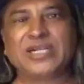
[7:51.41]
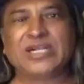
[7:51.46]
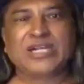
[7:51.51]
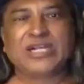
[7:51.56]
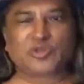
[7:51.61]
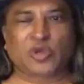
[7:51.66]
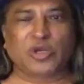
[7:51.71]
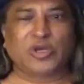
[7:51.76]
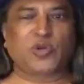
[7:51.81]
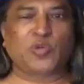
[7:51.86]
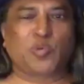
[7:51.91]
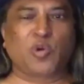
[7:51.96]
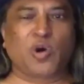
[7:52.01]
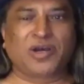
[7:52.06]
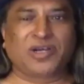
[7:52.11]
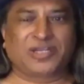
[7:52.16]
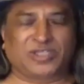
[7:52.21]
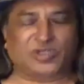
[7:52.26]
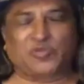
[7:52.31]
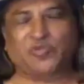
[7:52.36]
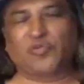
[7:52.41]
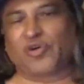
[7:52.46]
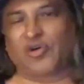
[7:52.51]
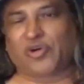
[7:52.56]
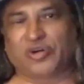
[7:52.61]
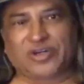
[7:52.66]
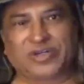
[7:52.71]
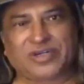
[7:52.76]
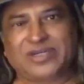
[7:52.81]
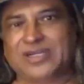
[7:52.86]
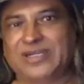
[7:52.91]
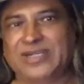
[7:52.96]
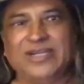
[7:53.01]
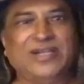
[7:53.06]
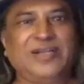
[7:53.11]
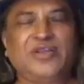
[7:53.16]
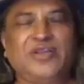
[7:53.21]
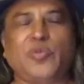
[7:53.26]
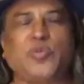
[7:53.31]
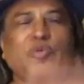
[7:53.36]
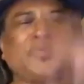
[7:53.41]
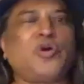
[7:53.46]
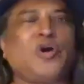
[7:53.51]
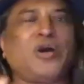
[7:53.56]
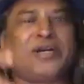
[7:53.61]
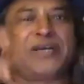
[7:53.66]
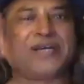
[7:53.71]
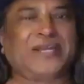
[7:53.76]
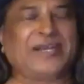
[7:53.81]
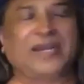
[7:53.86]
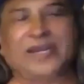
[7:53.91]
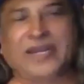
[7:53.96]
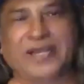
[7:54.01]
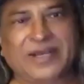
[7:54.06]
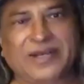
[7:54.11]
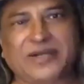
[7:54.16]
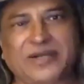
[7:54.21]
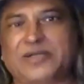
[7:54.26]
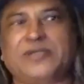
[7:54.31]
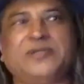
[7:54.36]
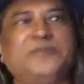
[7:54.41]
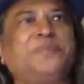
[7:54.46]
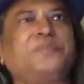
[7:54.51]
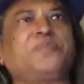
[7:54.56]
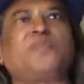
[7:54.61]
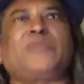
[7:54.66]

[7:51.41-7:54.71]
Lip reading: So it works for if you are creating a,